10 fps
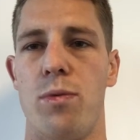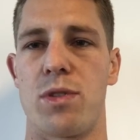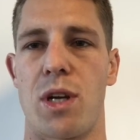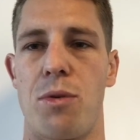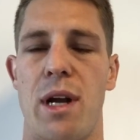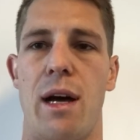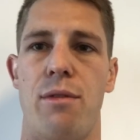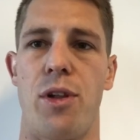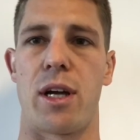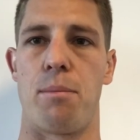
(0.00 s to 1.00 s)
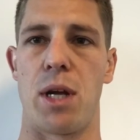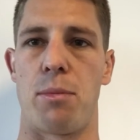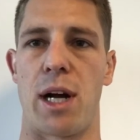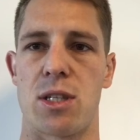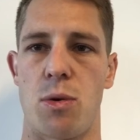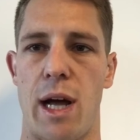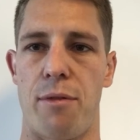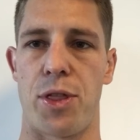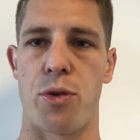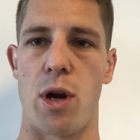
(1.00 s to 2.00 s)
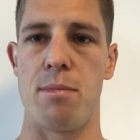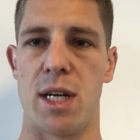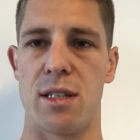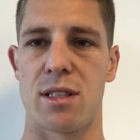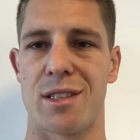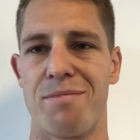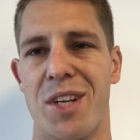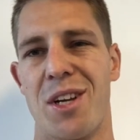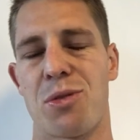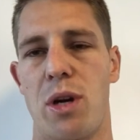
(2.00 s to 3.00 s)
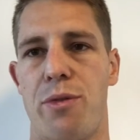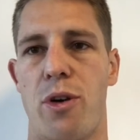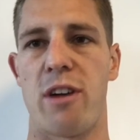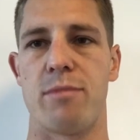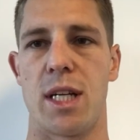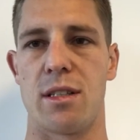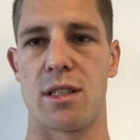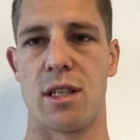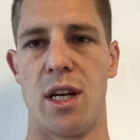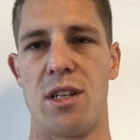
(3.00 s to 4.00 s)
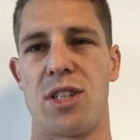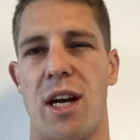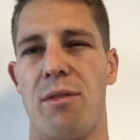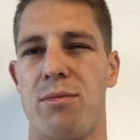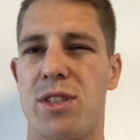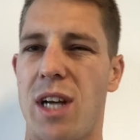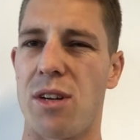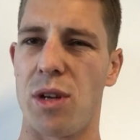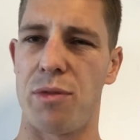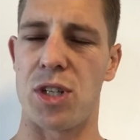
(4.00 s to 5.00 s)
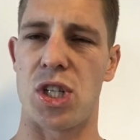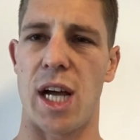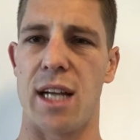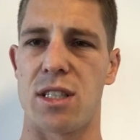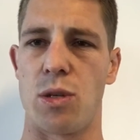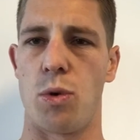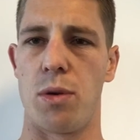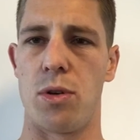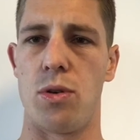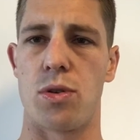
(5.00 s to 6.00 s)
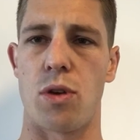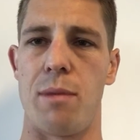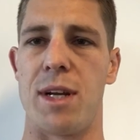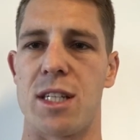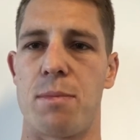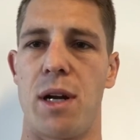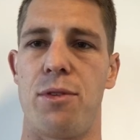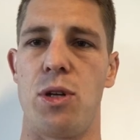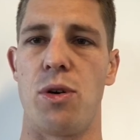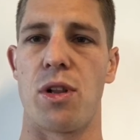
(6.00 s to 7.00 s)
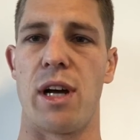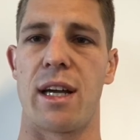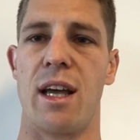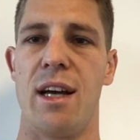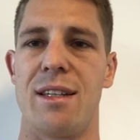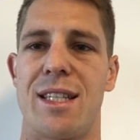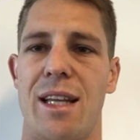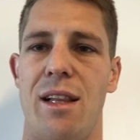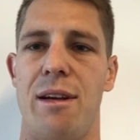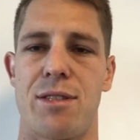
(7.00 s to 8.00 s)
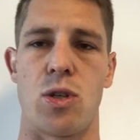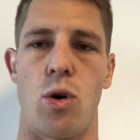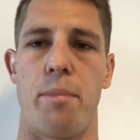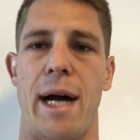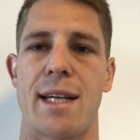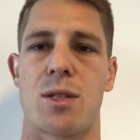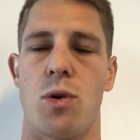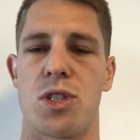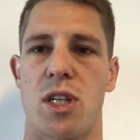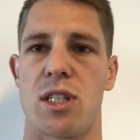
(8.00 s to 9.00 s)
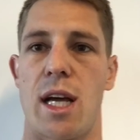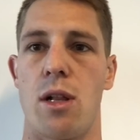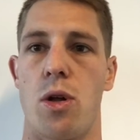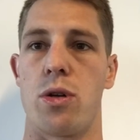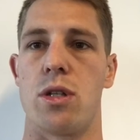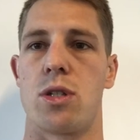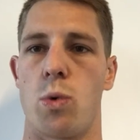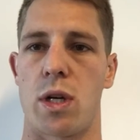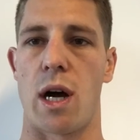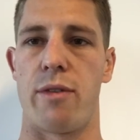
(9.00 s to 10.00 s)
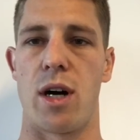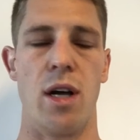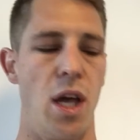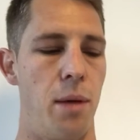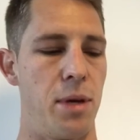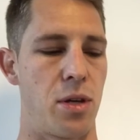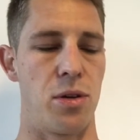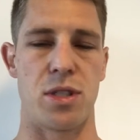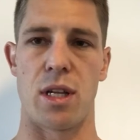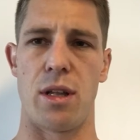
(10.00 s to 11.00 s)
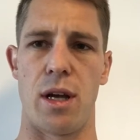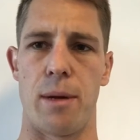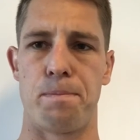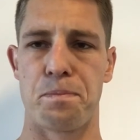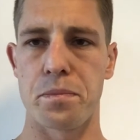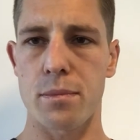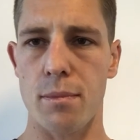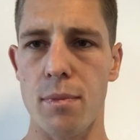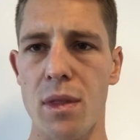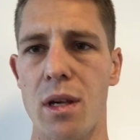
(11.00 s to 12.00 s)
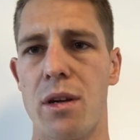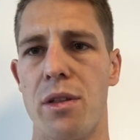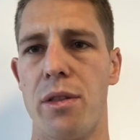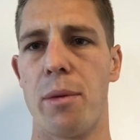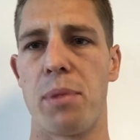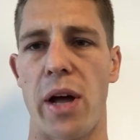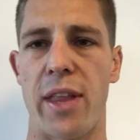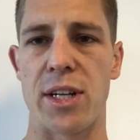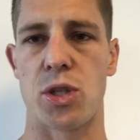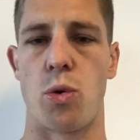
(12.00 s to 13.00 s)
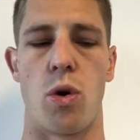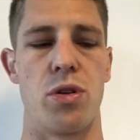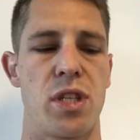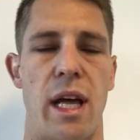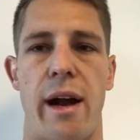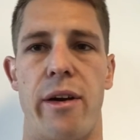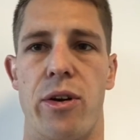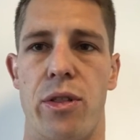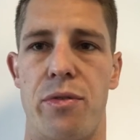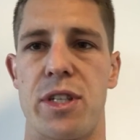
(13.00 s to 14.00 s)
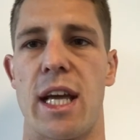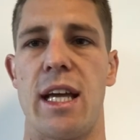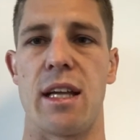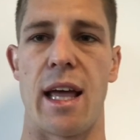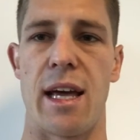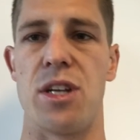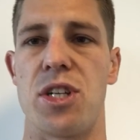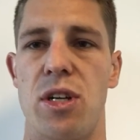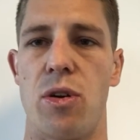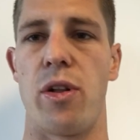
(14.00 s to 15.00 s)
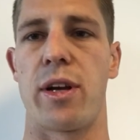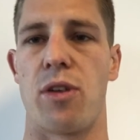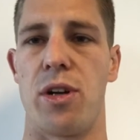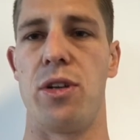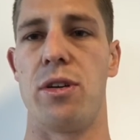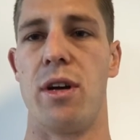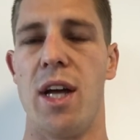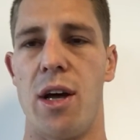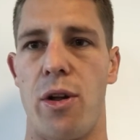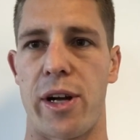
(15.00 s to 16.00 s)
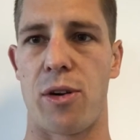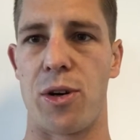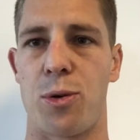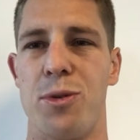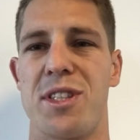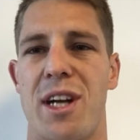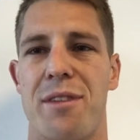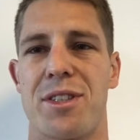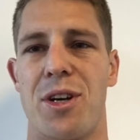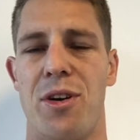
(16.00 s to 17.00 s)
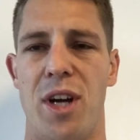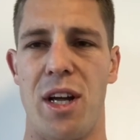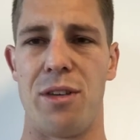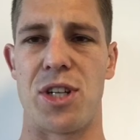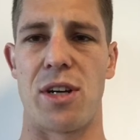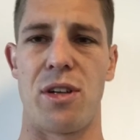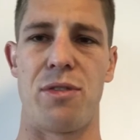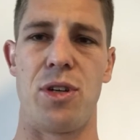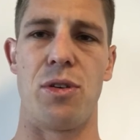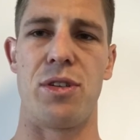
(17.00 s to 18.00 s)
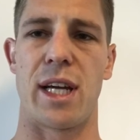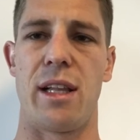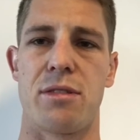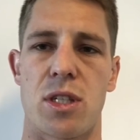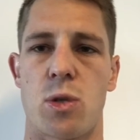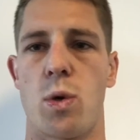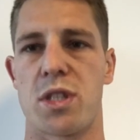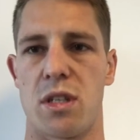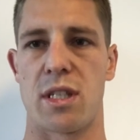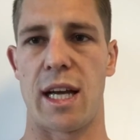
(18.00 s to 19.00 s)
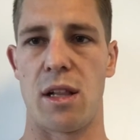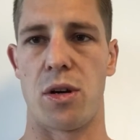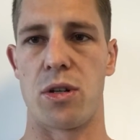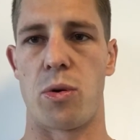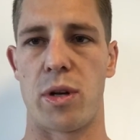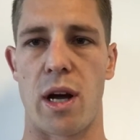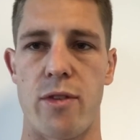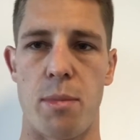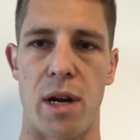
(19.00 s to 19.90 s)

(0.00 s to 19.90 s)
So you want to have like a bigger break. So you want to have 3 minutes, 3 to 5 minutes. Generally for chest, you want to do 3 minutes, but if you're doing like deadlifts or back squats, it's going to take you longer to recover because of the blood that's drawn to the area and the fatigue and the energy and all that kind of good stuff. So generally, if you're doing deadlifts or squats, it's going to take you longer to recover.